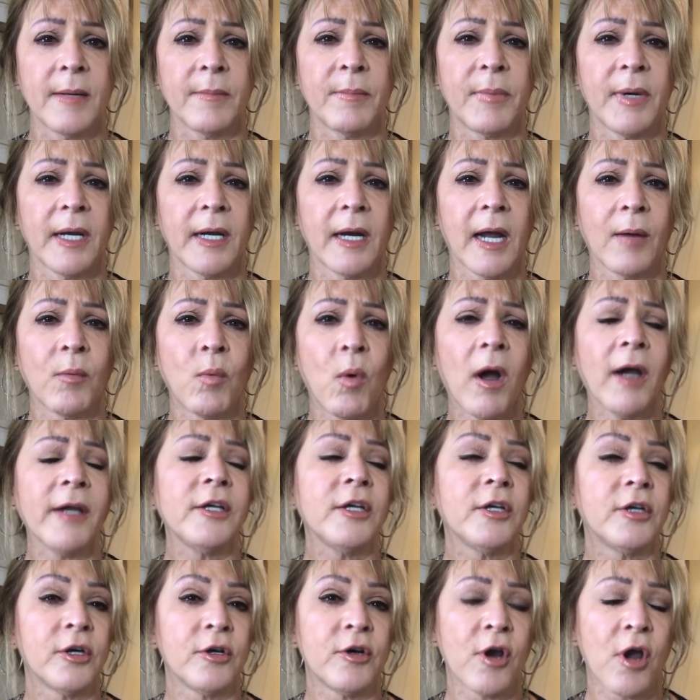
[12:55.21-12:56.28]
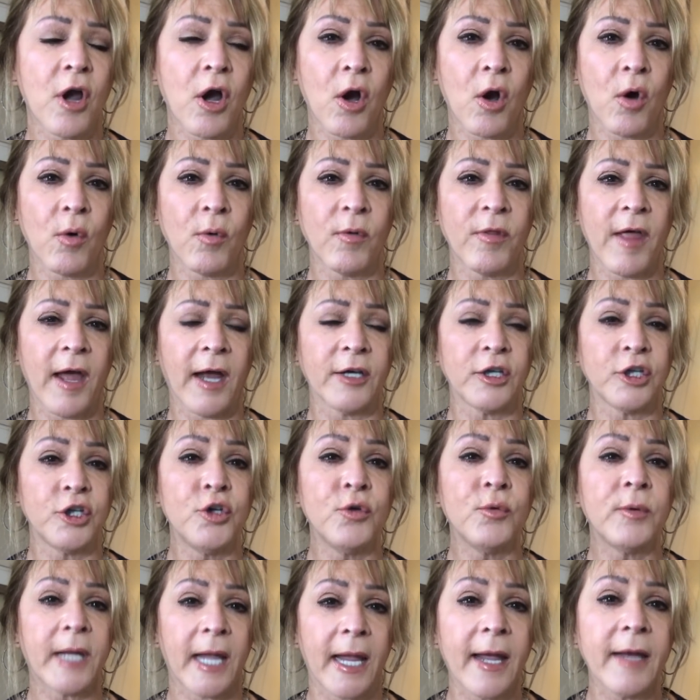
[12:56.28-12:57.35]
But I want you to know that you
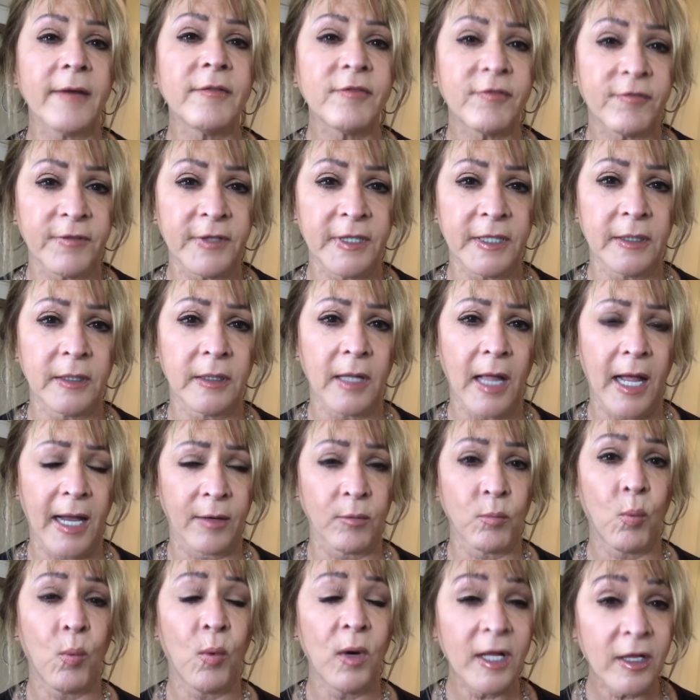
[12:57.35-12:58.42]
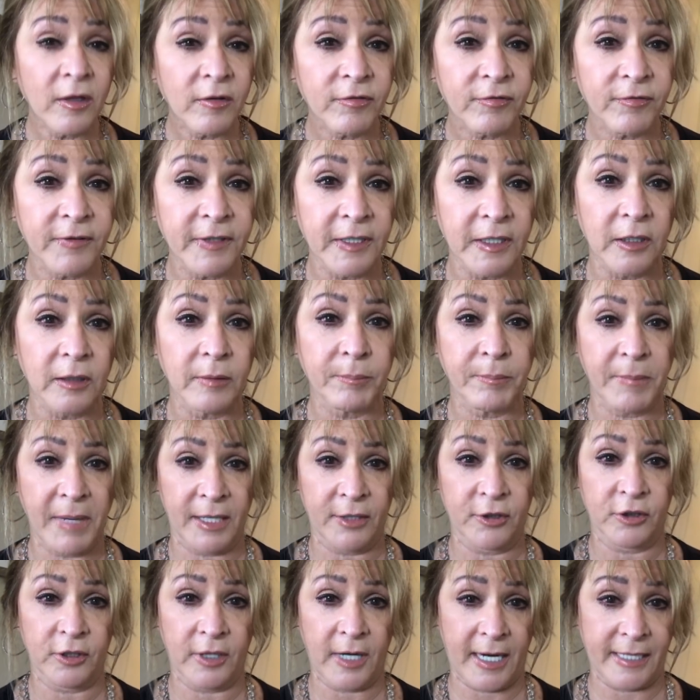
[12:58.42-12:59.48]
can feel and will feel
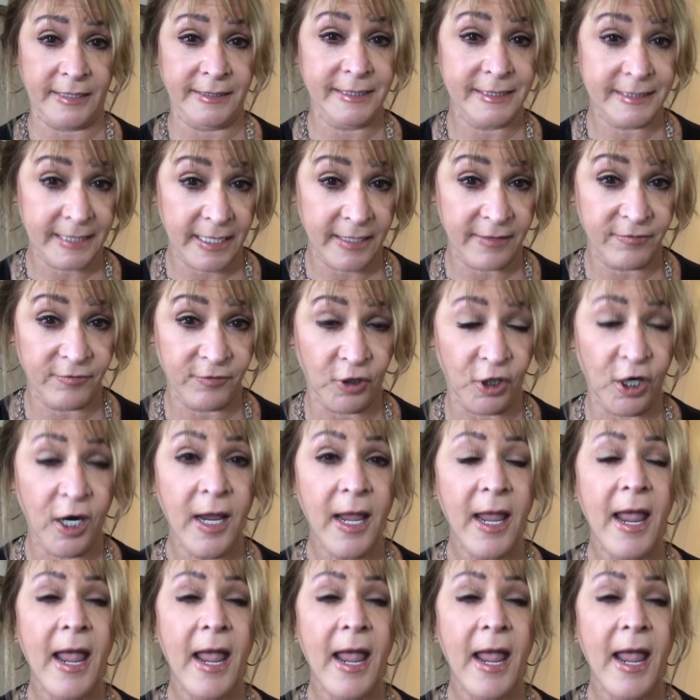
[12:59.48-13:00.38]
better and safer.